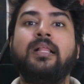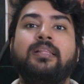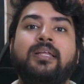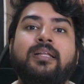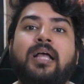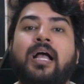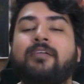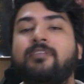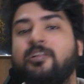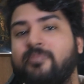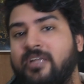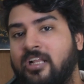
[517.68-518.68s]
then I
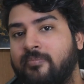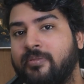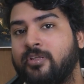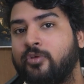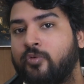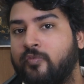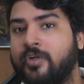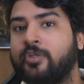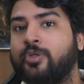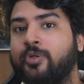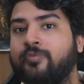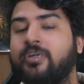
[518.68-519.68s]
will be helping you
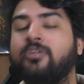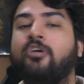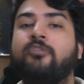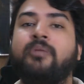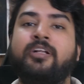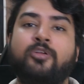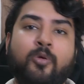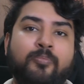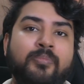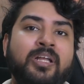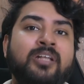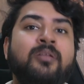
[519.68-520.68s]
one-to-one on my
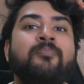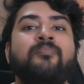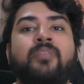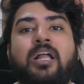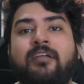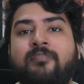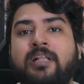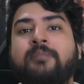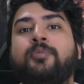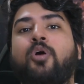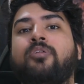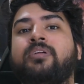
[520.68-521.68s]
TopMate. I've
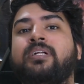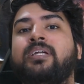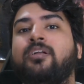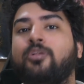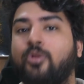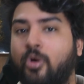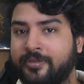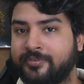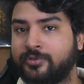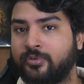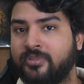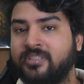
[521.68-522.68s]
helped already a lot of
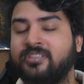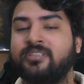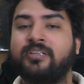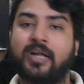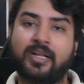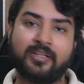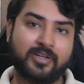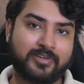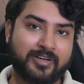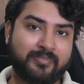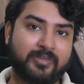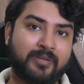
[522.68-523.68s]
students in cracking their
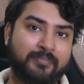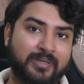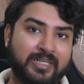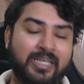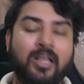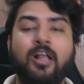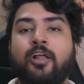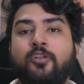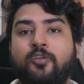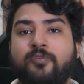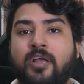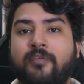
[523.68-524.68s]
dream company.
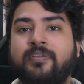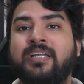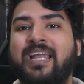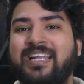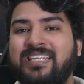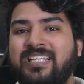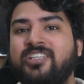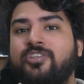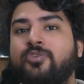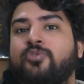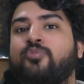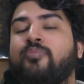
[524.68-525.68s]
So if you're having any
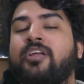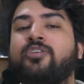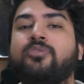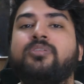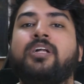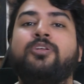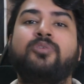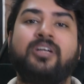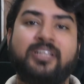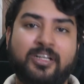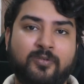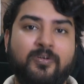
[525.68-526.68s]
issues, make sure that you
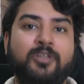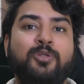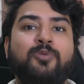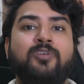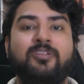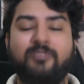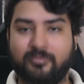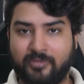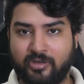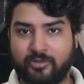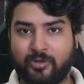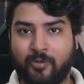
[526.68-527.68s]
connect one-to-one with me
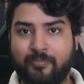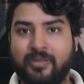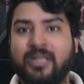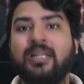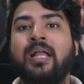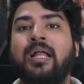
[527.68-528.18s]
on TopMate,